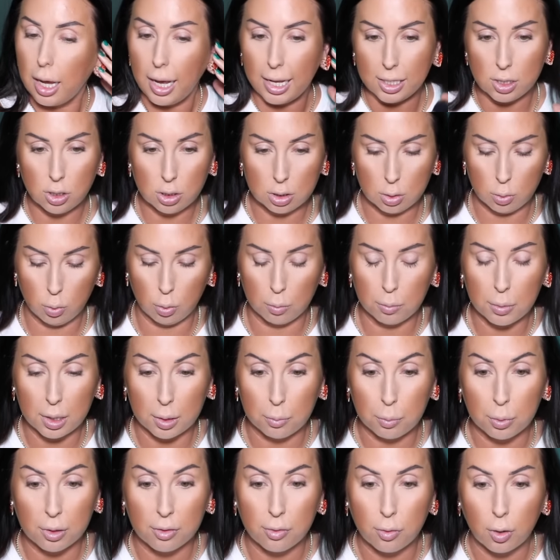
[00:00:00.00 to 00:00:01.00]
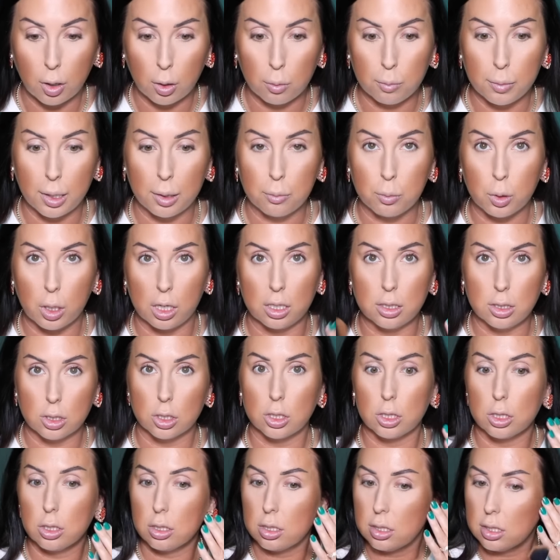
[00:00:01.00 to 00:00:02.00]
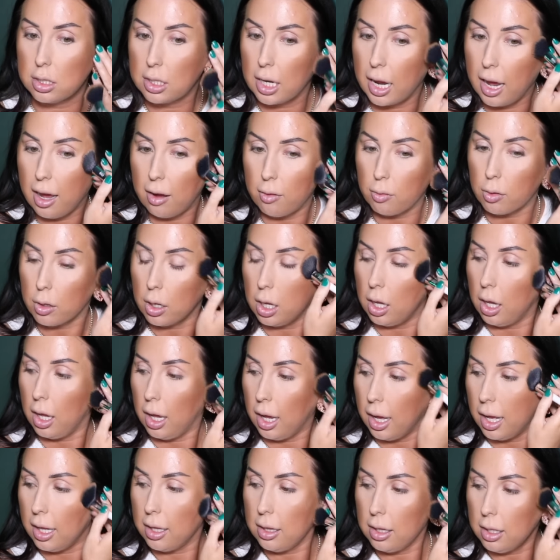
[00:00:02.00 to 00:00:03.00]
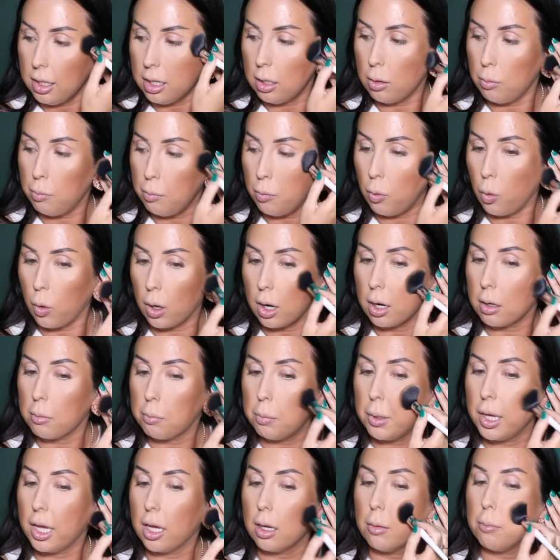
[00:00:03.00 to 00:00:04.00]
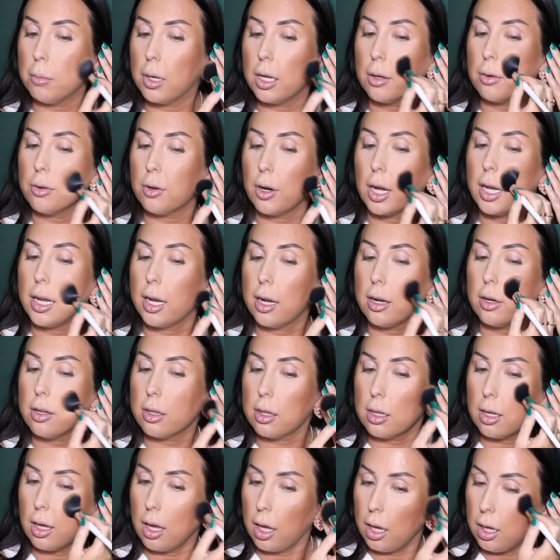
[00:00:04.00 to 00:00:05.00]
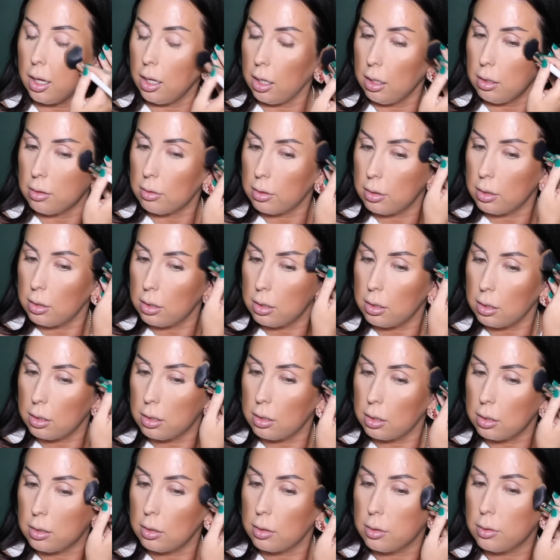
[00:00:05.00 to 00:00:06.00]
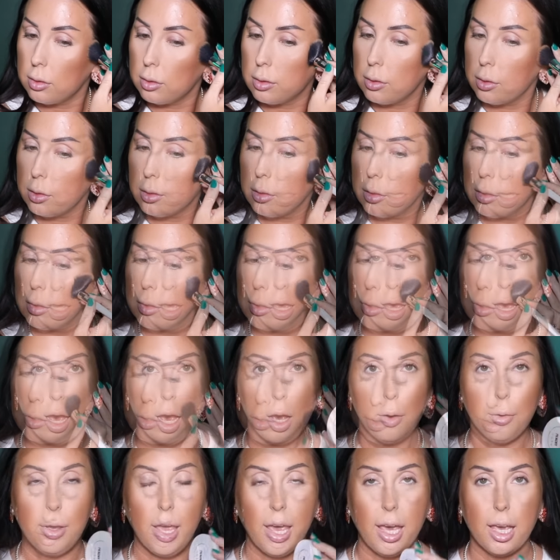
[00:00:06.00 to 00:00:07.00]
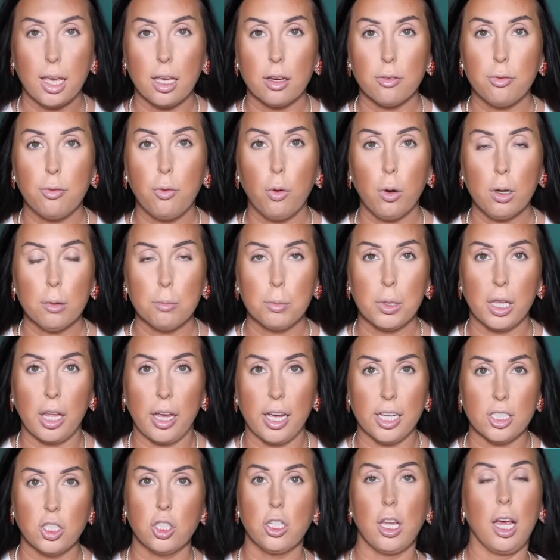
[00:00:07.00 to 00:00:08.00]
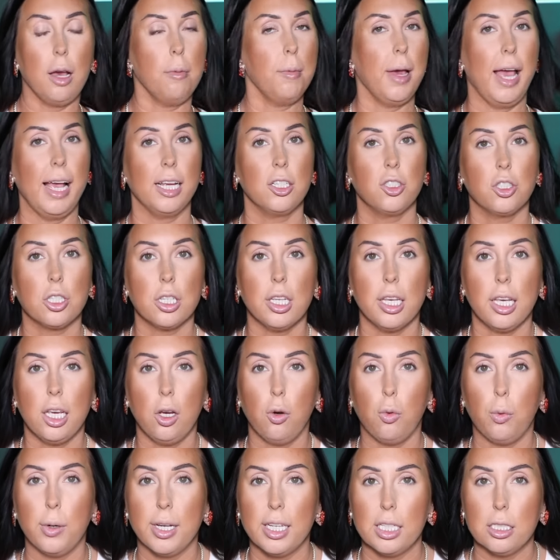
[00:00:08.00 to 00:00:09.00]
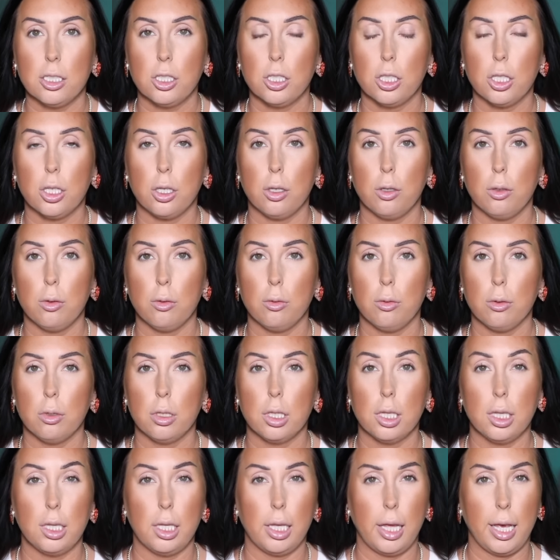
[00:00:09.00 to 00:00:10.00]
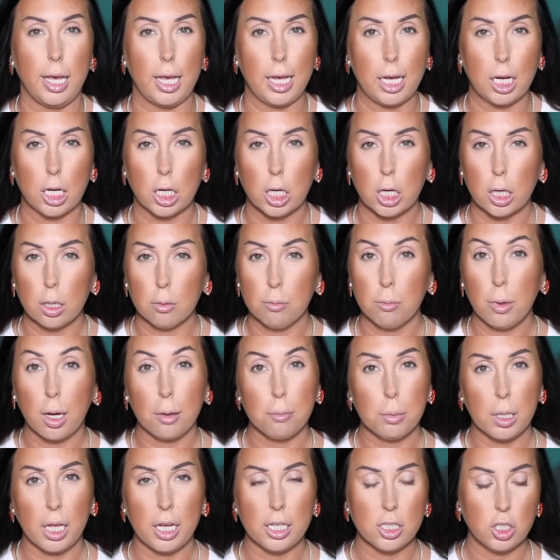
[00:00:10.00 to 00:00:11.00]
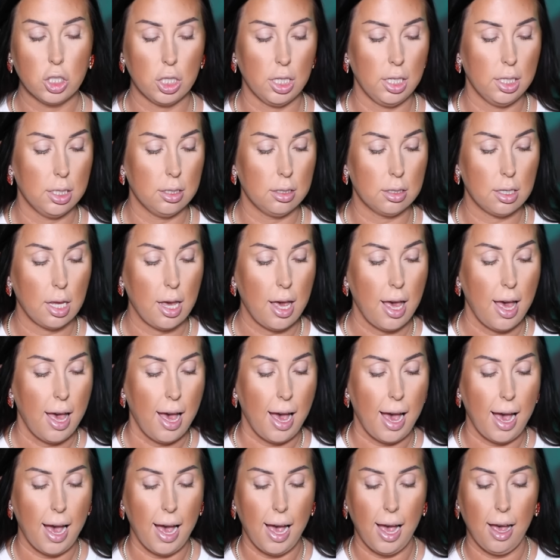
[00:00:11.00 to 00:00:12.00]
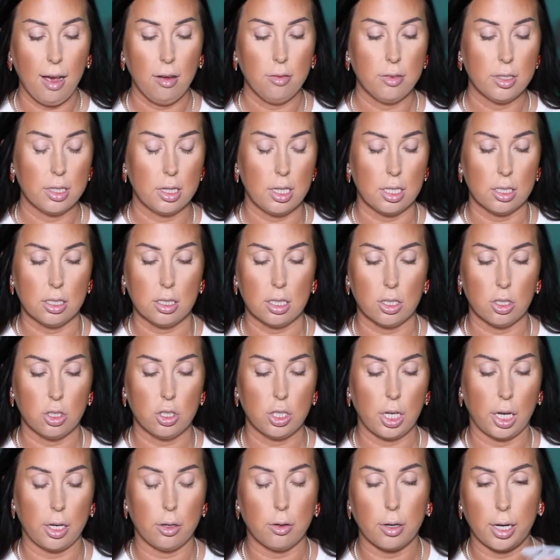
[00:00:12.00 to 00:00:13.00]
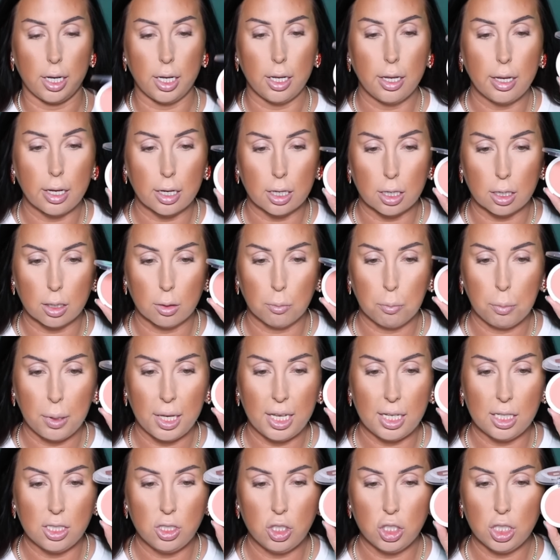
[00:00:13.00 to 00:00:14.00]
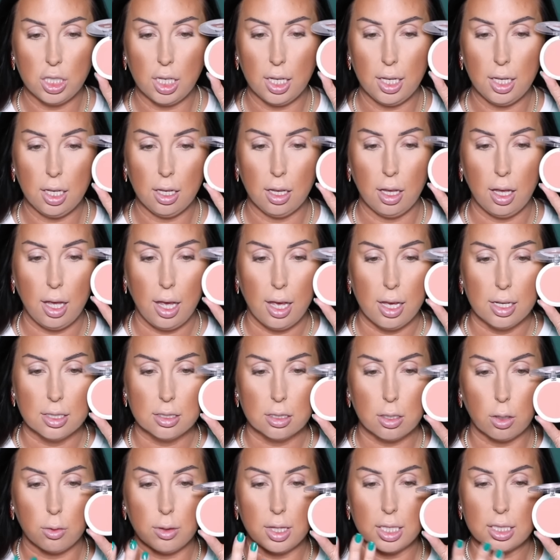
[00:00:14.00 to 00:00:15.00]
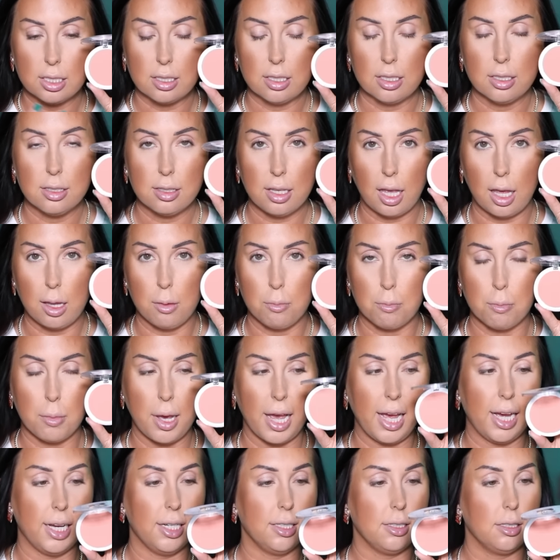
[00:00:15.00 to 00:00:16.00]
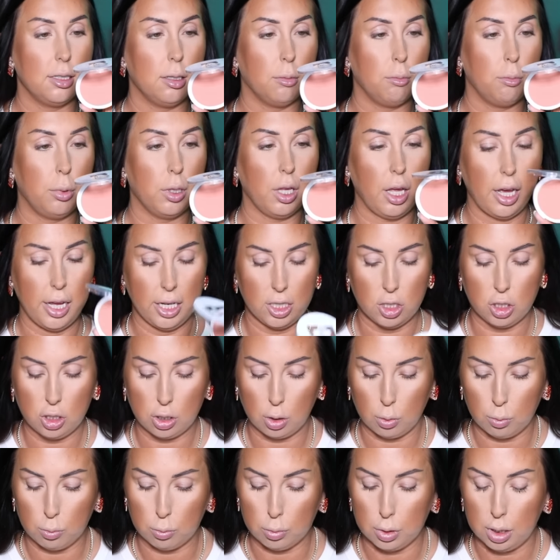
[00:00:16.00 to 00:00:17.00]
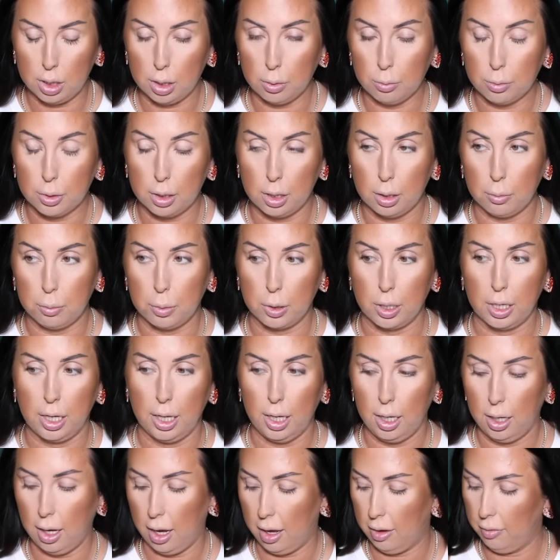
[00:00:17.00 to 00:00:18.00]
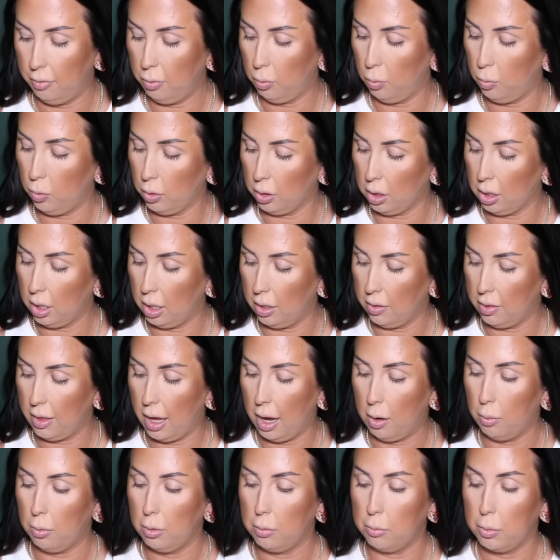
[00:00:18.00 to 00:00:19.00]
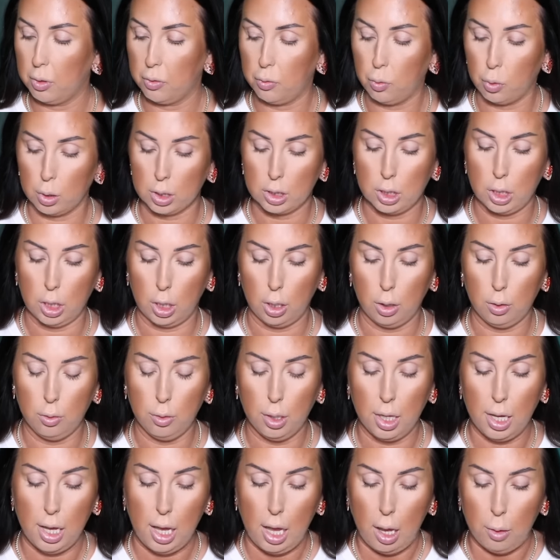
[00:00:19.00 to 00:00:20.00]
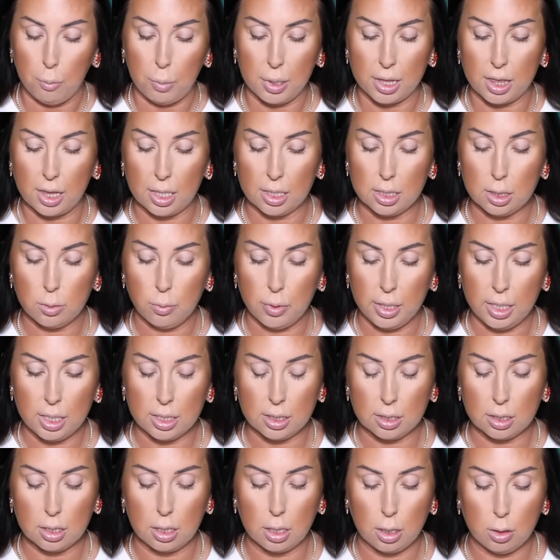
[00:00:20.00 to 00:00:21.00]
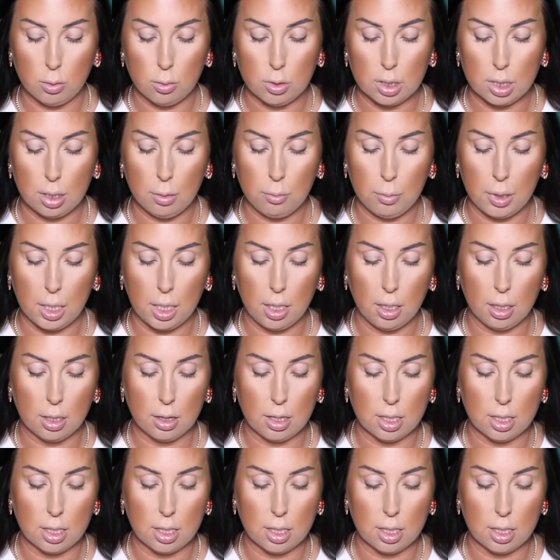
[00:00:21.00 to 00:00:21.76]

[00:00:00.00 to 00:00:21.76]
I just normally prefer my bronzers to have a little more pigment right out of the gate. Okay, for blush, I'm actually going to layer my blushes. I have this shade right here, Peachy. So this is a matte blush, really, really pretty. I've worn that one before too, but this one is new to me.